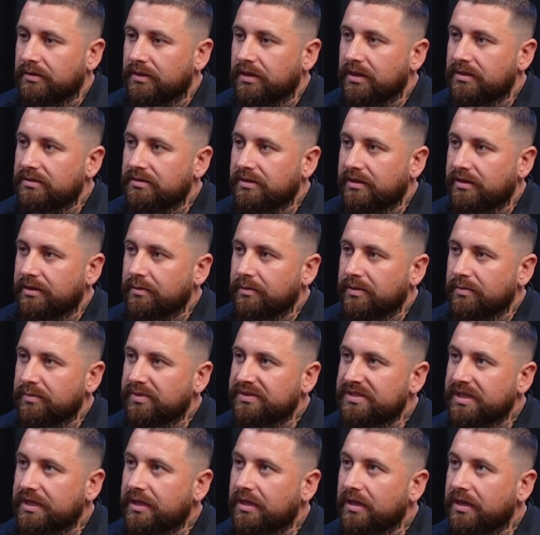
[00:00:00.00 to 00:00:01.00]
Is there anyone in
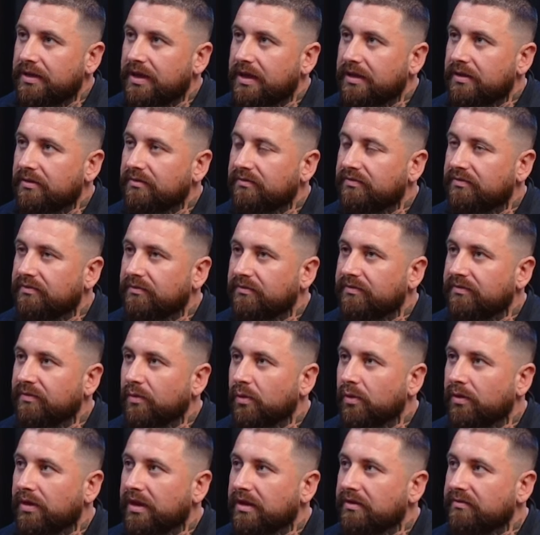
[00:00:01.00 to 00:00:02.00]
particular that you've
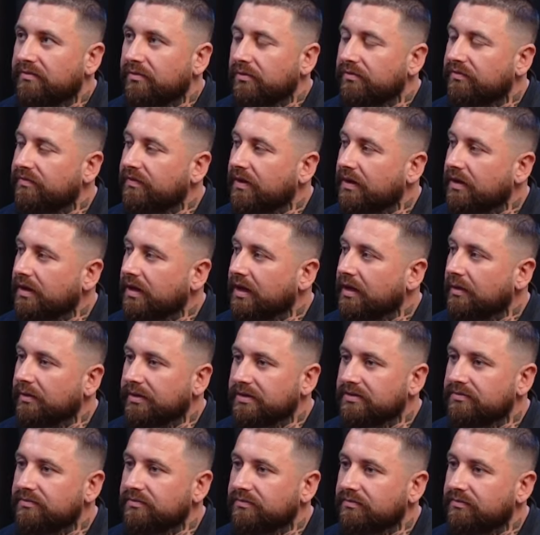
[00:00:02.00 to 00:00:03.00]
fought that you thought fucking hell,
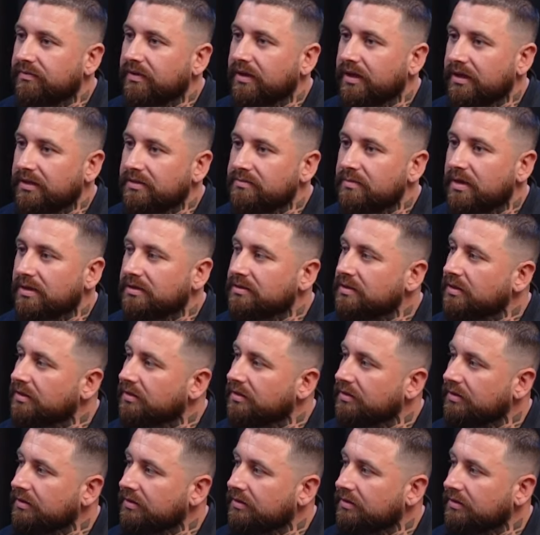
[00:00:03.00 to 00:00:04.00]
he's he's
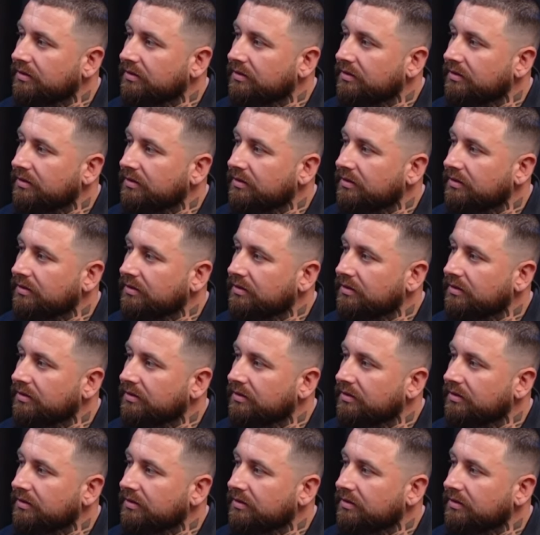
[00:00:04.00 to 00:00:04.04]
mustard?